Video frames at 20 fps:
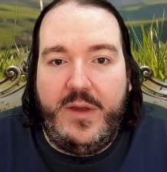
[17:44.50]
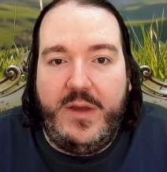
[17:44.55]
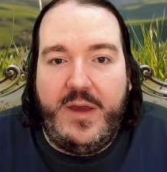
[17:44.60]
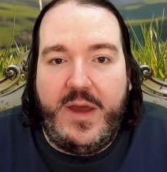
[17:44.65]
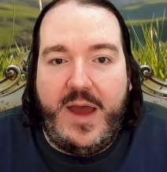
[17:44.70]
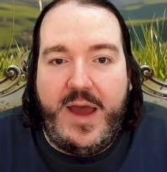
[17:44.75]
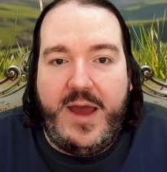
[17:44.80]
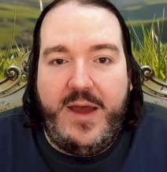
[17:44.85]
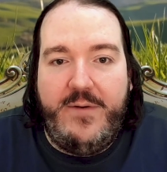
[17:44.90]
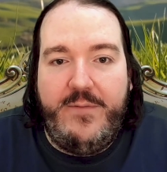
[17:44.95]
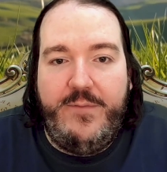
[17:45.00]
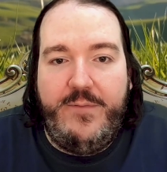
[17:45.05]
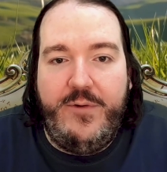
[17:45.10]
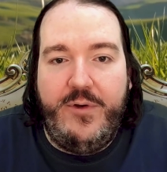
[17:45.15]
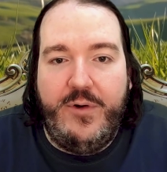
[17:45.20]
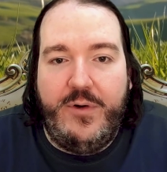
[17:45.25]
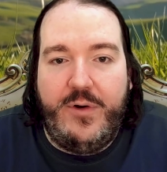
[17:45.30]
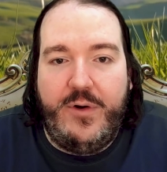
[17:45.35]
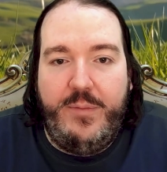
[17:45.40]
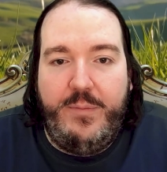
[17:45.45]
Have
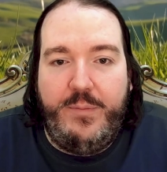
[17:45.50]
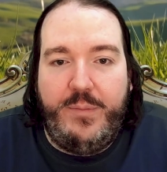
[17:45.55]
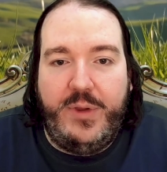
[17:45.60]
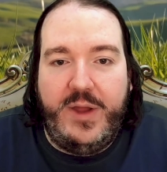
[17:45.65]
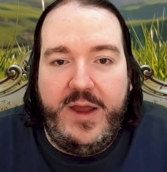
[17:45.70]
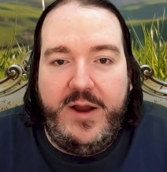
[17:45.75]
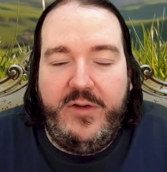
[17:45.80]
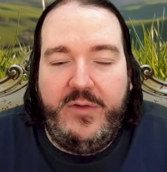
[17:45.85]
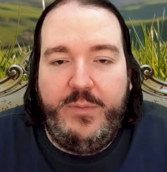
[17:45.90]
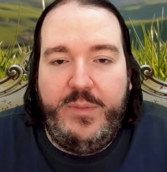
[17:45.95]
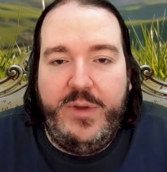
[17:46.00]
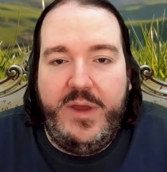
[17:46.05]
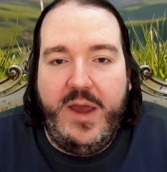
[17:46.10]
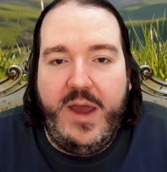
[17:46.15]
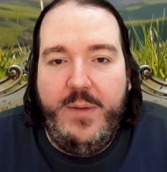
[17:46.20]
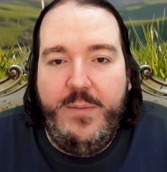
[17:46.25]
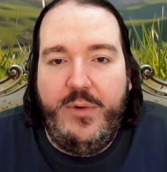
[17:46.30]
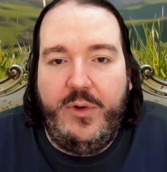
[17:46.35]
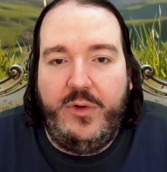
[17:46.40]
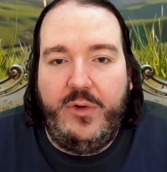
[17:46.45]
your players be
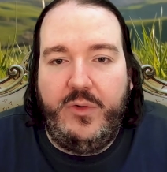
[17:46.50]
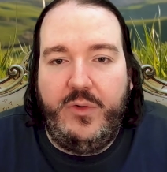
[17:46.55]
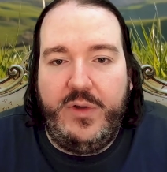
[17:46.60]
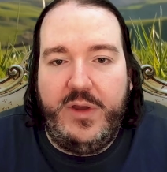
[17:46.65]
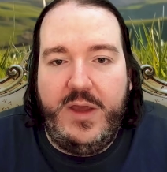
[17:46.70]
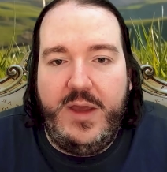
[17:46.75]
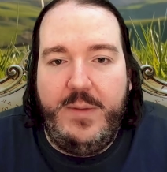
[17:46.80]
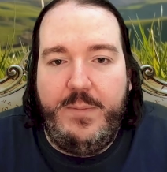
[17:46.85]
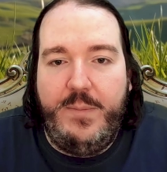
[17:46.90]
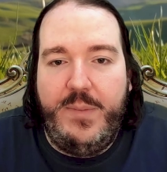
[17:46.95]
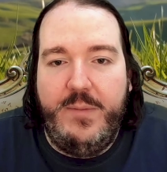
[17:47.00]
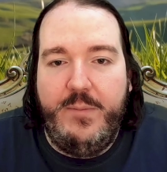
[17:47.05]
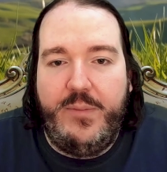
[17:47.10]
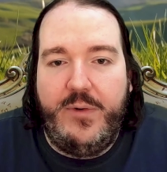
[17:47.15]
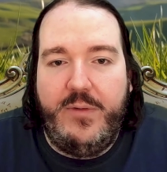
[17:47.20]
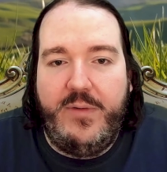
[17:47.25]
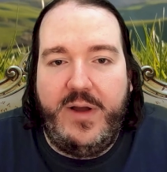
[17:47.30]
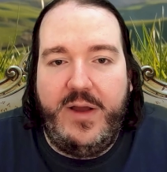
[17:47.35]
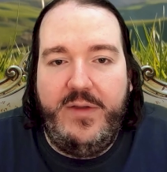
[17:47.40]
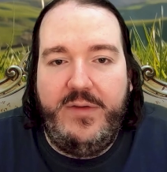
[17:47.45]
able to keep
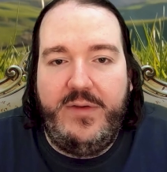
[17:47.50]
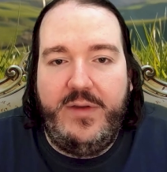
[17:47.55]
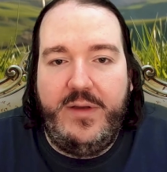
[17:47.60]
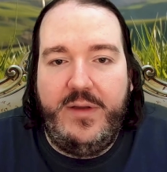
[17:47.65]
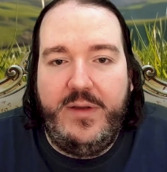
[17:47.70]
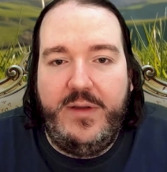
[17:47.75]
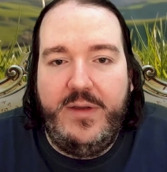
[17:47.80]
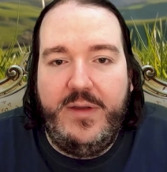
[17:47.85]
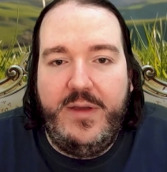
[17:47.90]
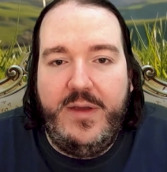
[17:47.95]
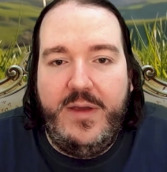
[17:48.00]
improvising.